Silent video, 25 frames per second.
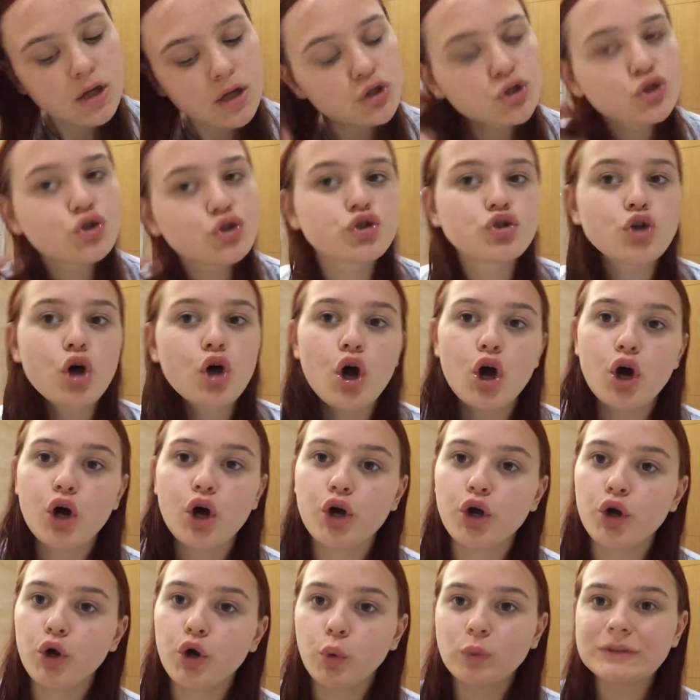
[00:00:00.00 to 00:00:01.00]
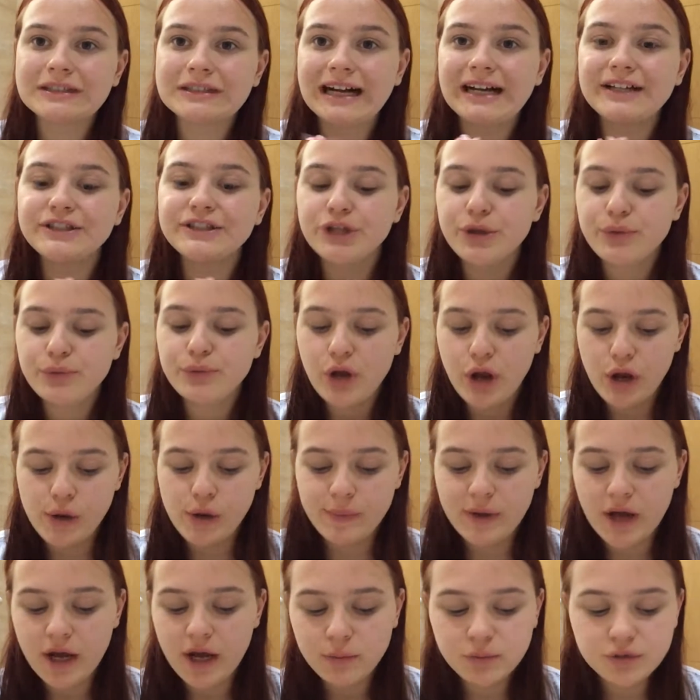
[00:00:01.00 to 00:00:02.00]
so I don't know,
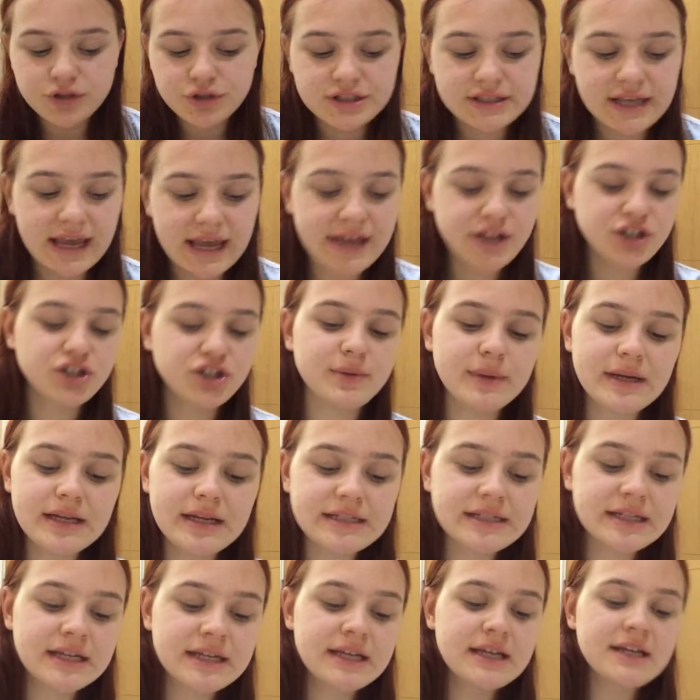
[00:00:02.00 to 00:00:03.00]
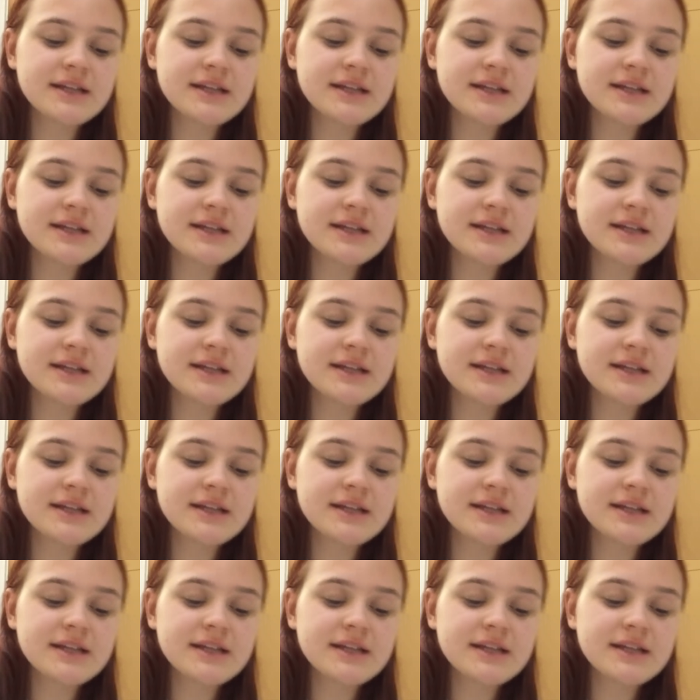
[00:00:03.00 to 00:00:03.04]
but I will just get into it.